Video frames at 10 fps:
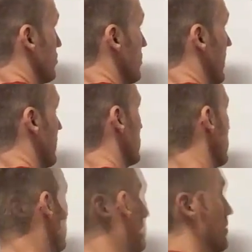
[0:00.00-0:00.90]
two layers,
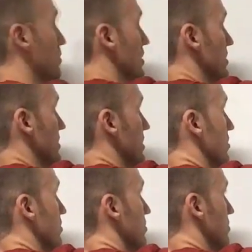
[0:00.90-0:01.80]
but a
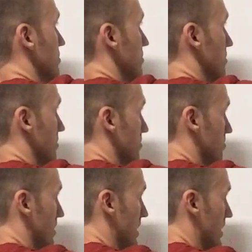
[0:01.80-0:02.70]
single
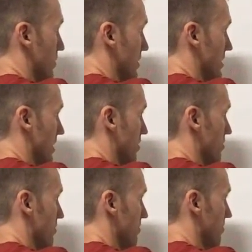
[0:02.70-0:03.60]
ray coming
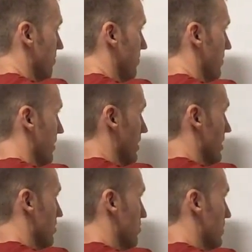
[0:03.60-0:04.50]
down.
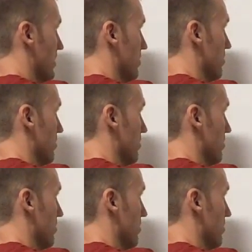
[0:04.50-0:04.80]
It's being